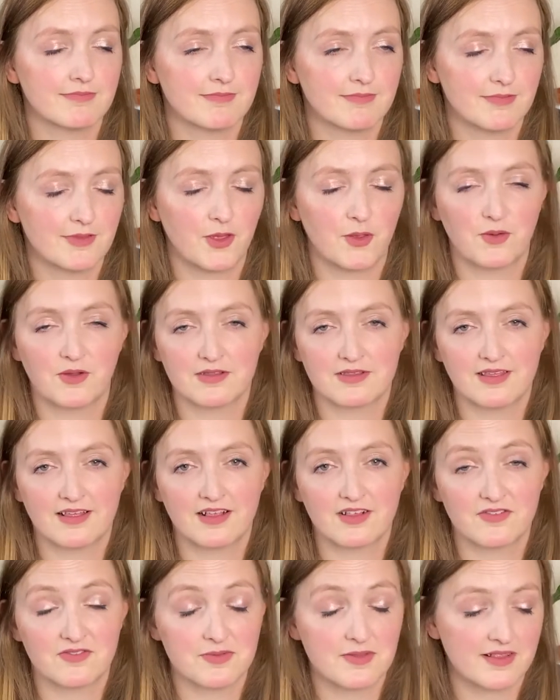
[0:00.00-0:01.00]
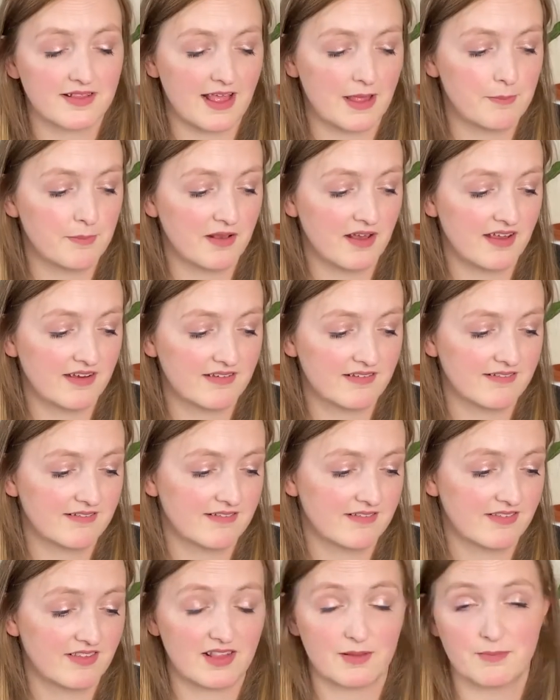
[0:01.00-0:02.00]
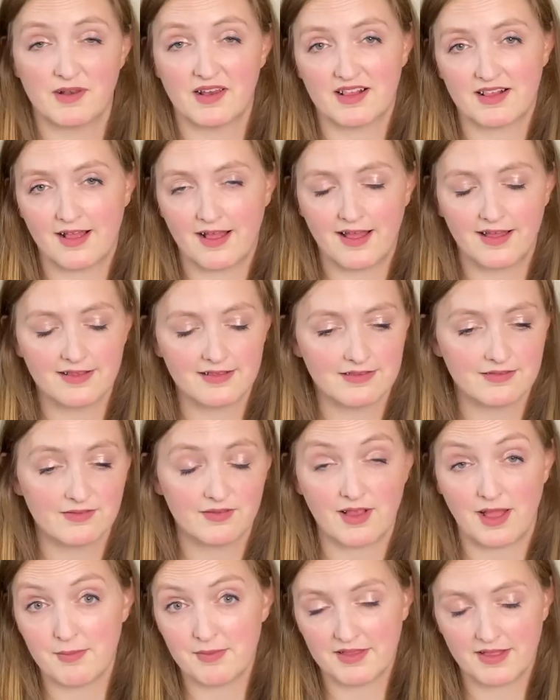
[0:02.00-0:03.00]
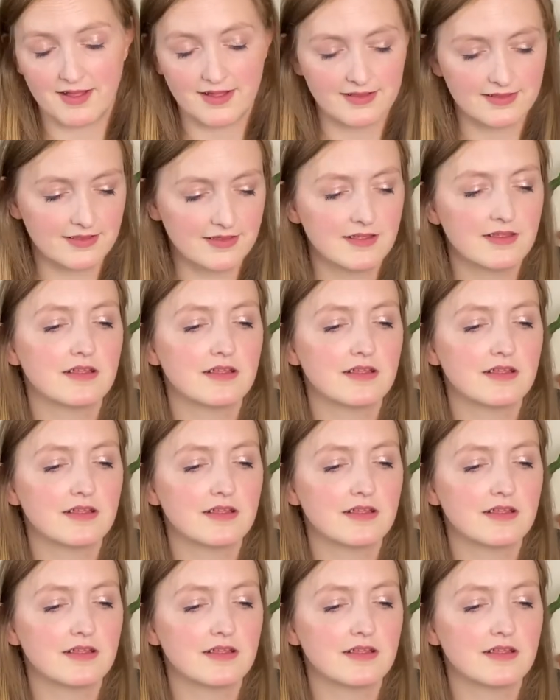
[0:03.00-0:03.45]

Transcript: 2 cuttings from the same plant, similar size, same size.